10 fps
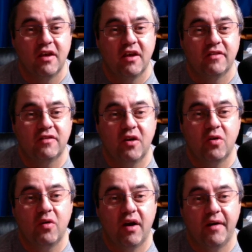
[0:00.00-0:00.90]

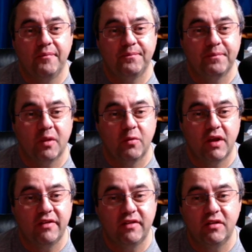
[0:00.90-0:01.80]
So when
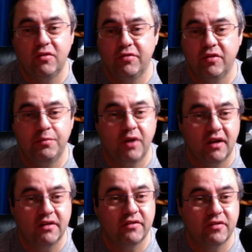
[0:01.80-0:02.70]
I see new food
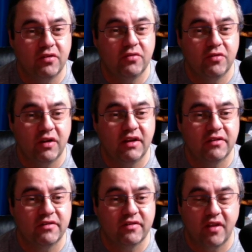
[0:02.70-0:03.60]
products, new drinks,
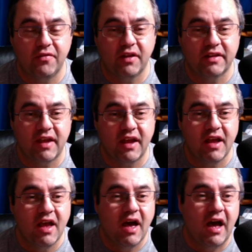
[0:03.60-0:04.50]
stuff like that,
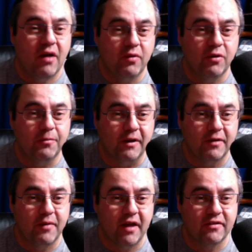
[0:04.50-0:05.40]
I will bring them
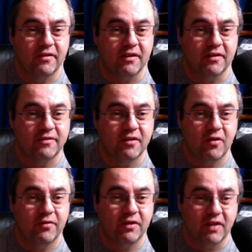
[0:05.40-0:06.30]
out to you. So
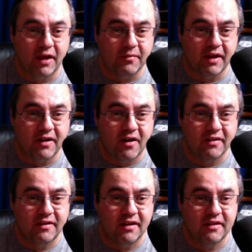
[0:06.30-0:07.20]
if you like my
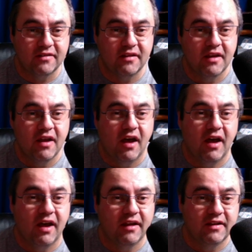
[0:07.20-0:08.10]
content,
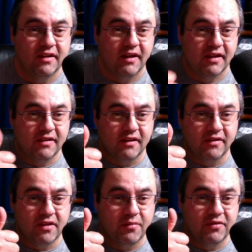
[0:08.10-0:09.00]
hit the
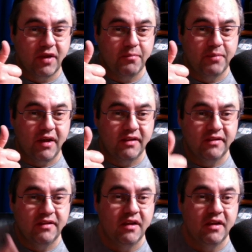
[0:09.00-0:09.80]
thumbs up button.